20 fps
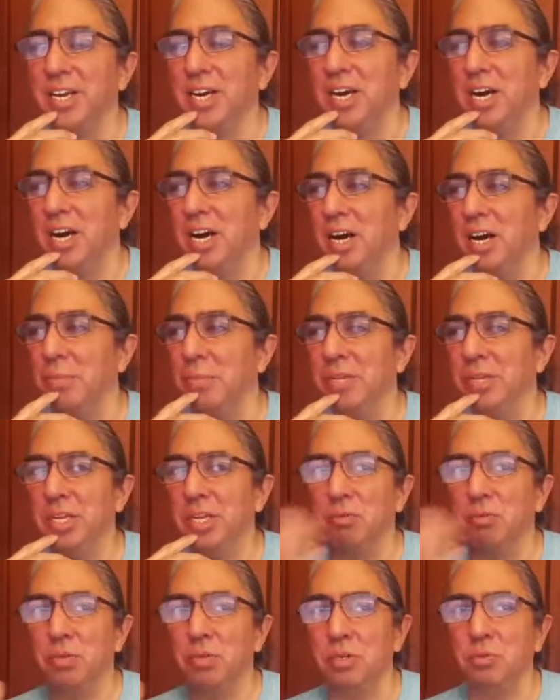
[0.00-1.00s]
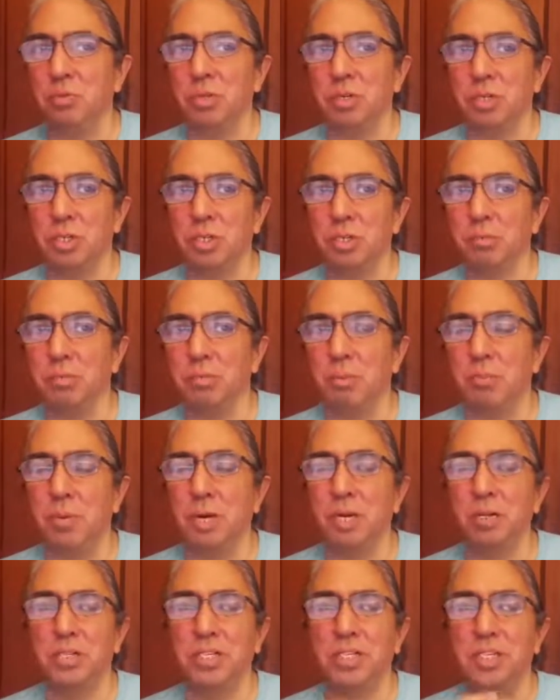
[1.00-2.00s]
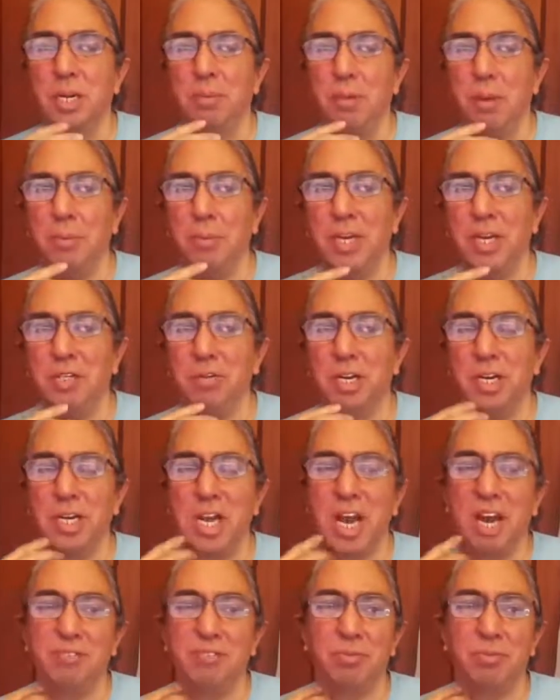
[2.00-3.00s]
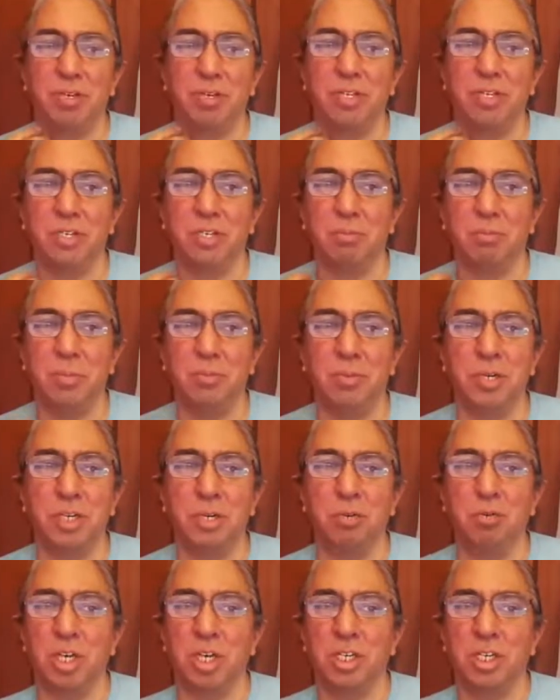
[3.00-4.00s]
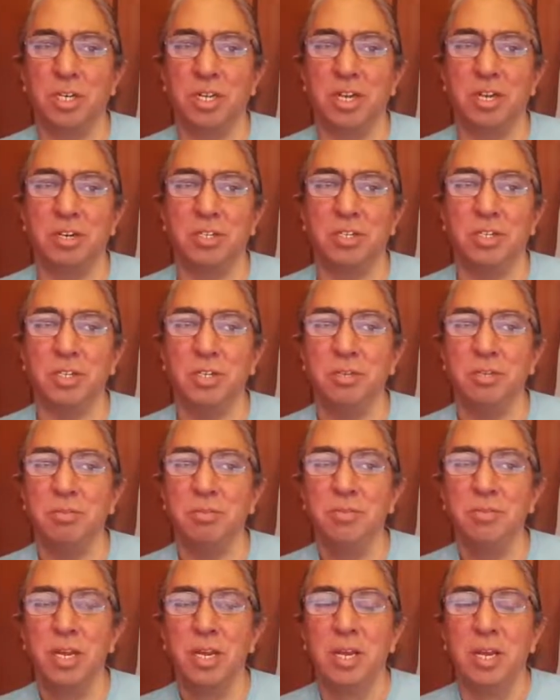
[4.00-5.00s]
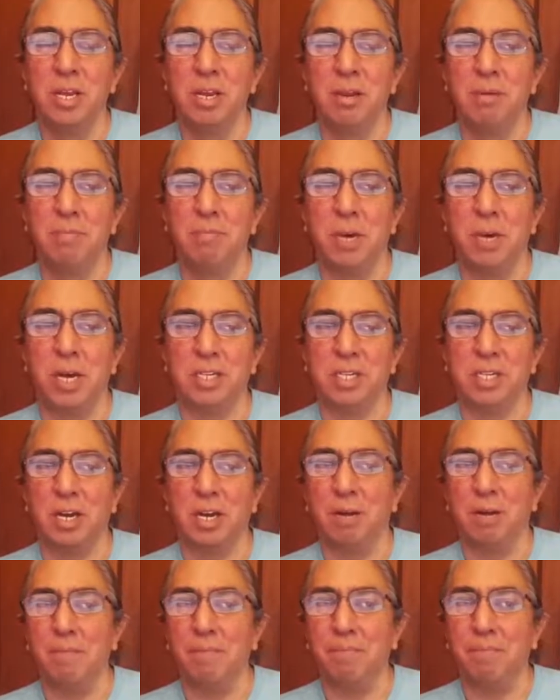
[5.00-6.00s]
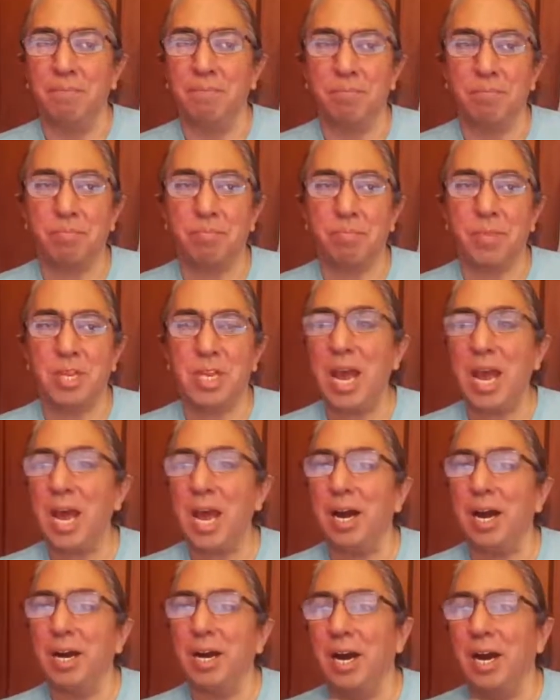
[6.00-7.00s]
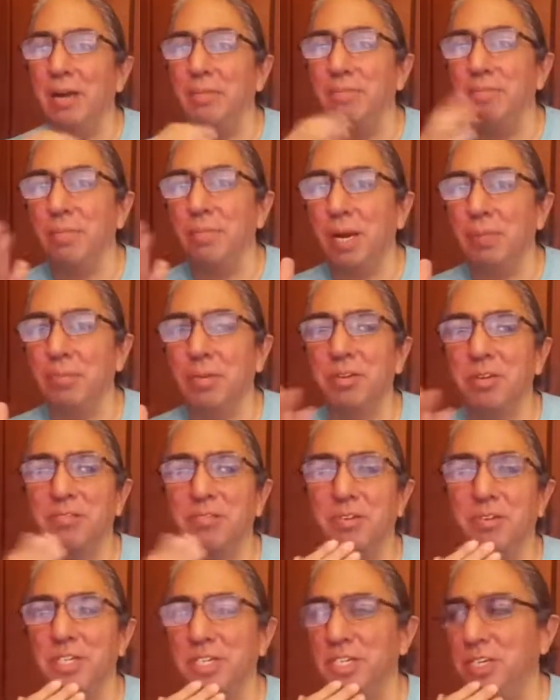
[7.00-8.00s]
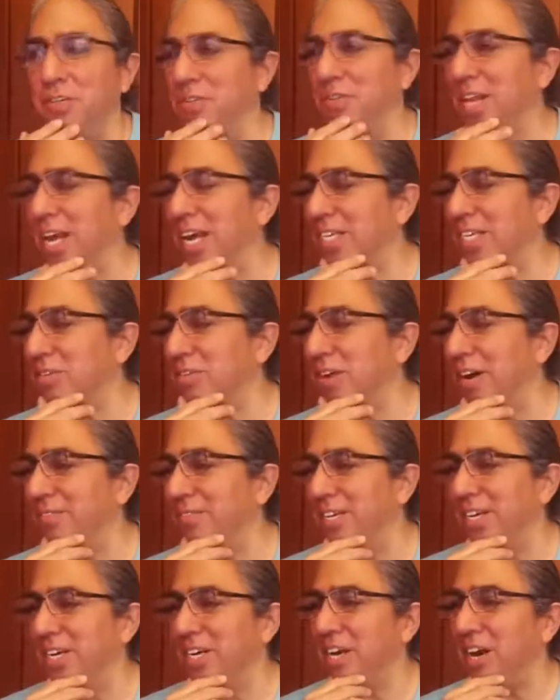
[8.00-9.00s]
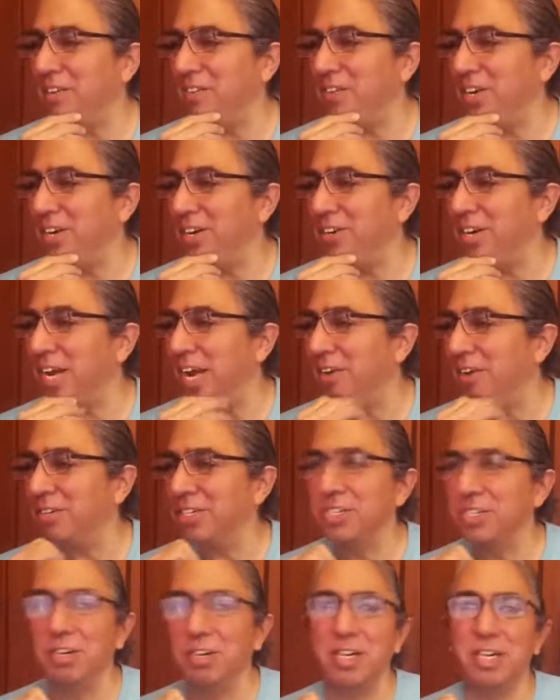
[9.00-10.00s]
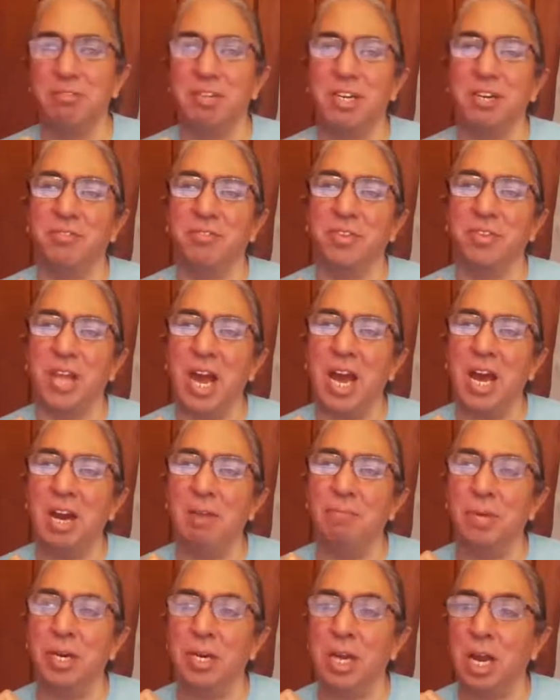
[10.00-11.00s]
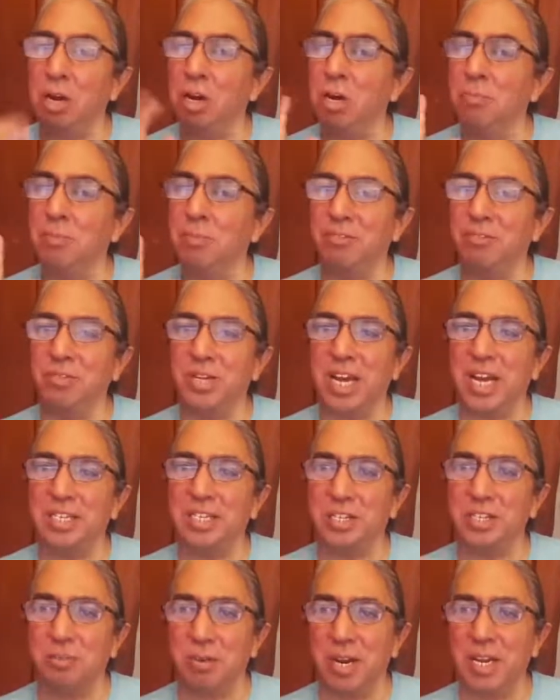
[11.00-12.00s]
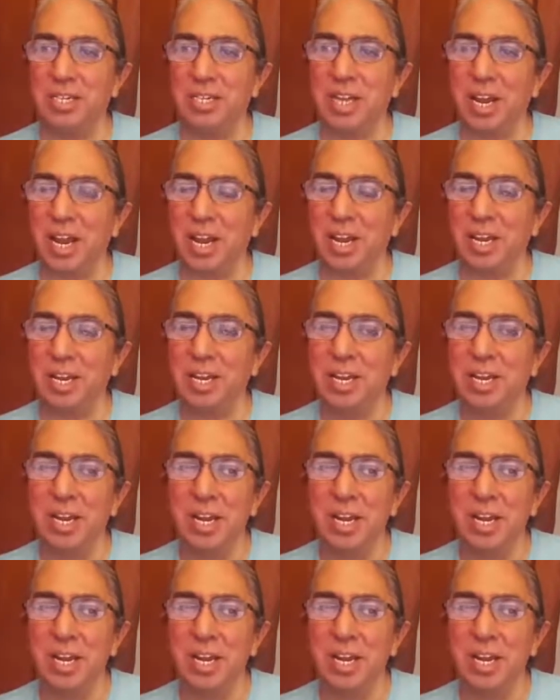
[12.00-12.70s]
And then we'll post it on my Patreon afterwards so people can watch it there too. But yeah, I'm looking forward to doing that. So I have to get off here now and start getting ready for that. But I hope everyone has a great day.